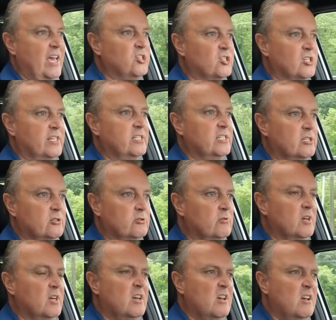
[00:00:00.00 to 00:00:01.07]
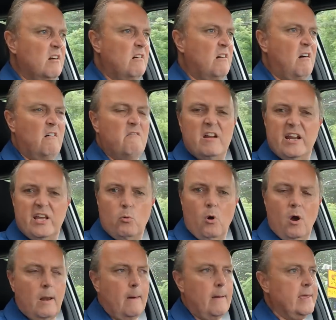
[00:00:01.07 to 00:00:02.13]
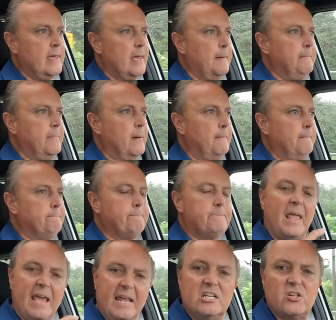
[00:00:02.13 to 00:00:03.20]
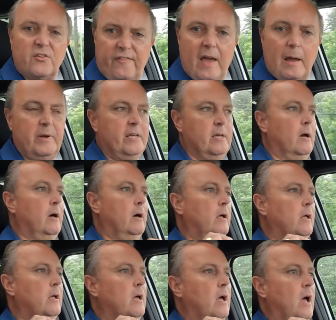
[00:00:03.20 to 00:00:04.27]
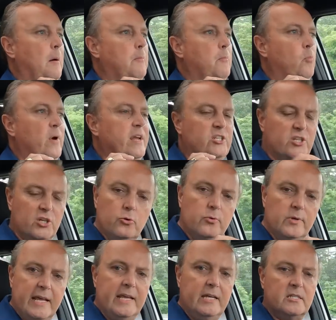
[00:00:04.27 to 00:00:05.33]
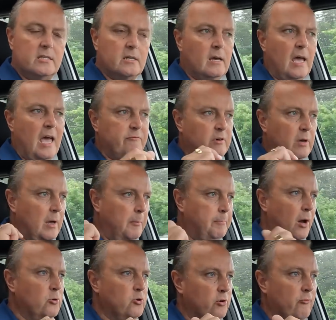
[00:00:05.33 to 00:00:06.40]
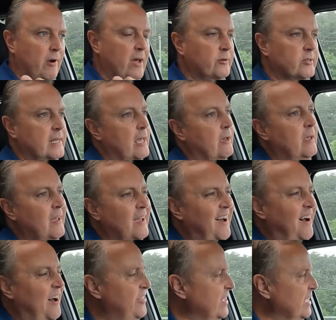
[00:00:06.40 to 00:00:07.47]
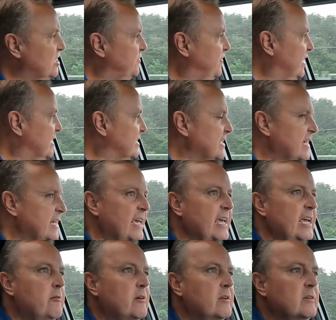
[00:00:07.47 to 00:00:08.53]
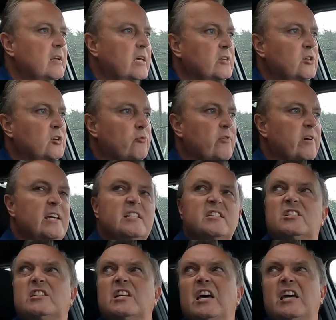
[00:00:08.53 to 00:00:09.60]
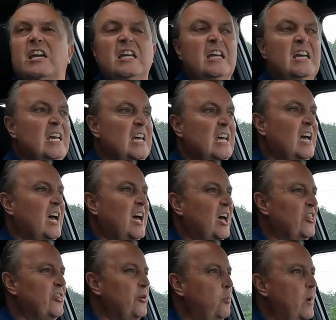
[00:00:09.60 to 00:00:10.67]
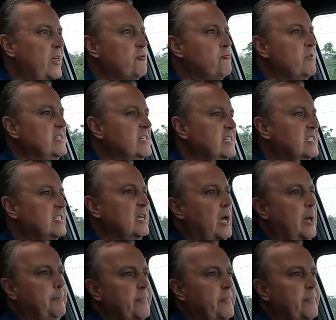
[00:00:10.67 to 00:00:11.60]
actually do. I really quite like it, but it is a family car. We do need to have a poke around. Now, I think it's fair to say here in Korea today, the weather is